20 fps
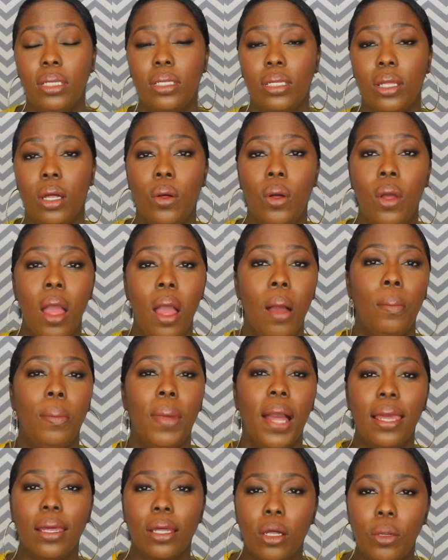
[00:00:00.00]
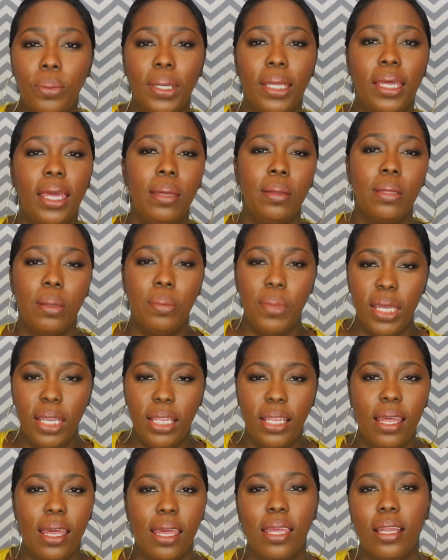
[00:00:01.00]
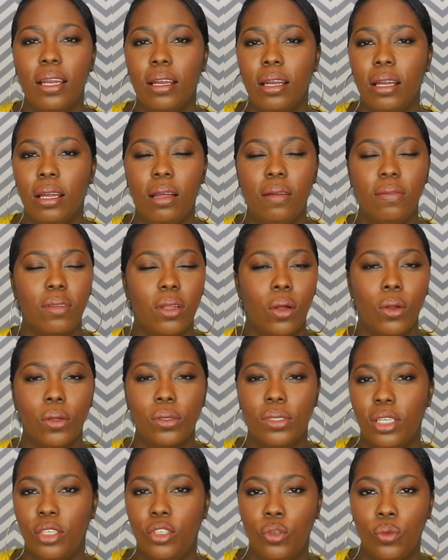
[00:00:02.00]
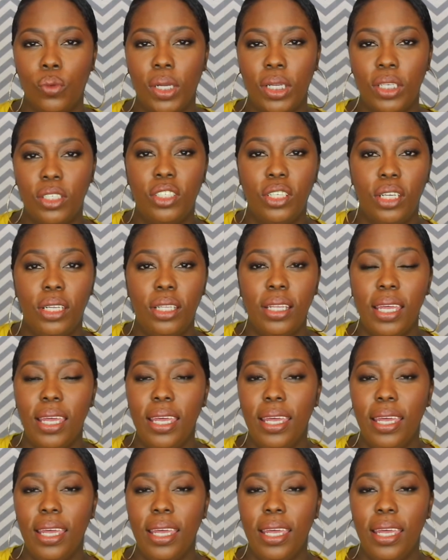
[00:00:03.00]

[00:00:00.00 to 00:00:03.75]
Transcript: So Michael became the mediator of the whole situation,